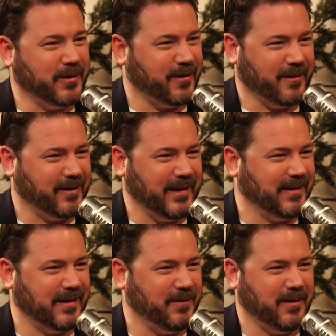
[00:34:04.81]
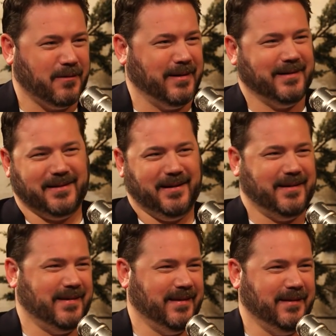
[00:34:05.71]
with all the things that,
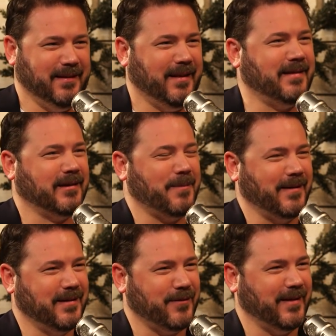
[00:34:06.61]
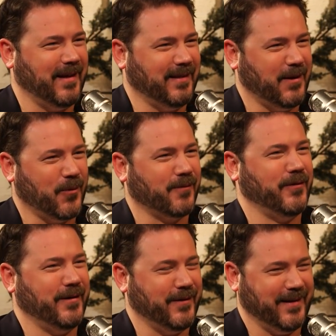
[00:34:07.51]
it's less expensive and they work
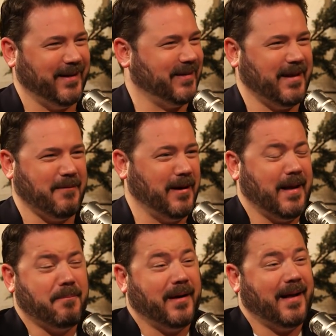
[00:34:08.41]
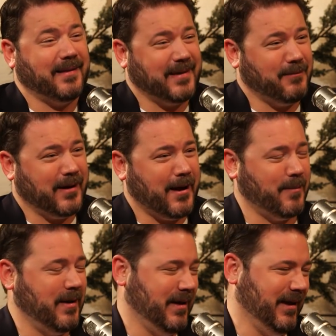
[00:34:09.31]
for you, and but at the same
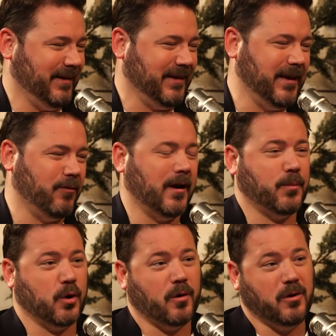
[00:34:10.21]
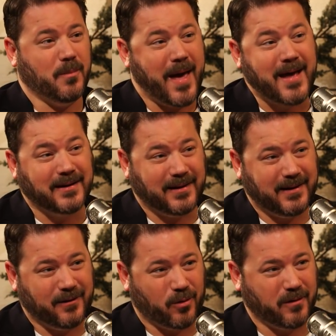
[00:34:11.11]
time, it's giving up your own
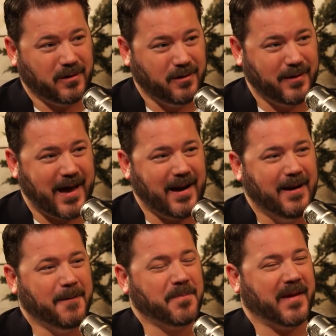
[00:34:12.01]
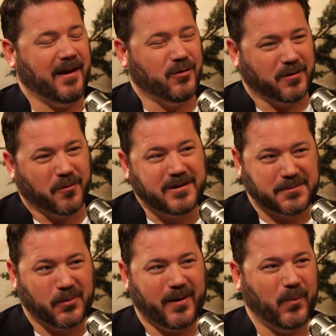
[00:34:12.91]
humanity in order to do that. And you can reach a
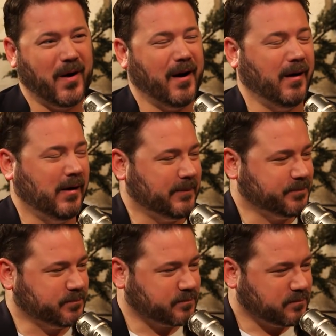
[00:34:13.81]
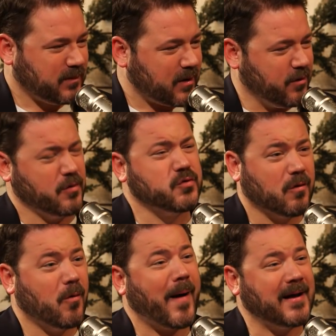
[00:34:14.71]
point where those
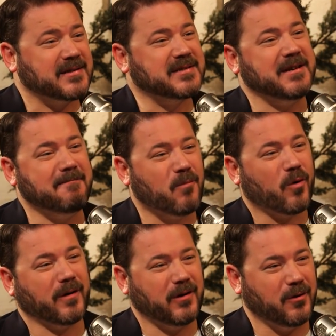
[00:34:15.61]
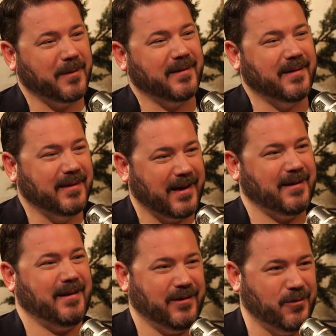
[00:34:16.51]
robots seem more human
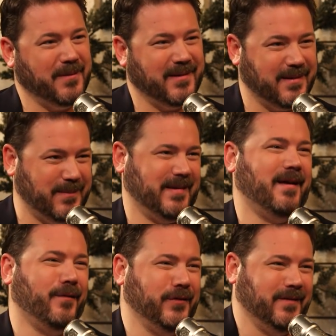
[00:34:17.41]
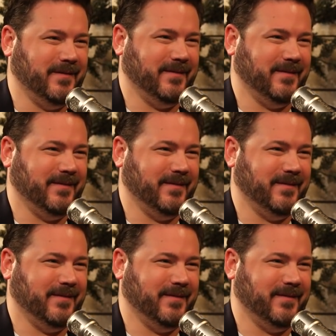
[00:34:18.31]
than the humans themselves.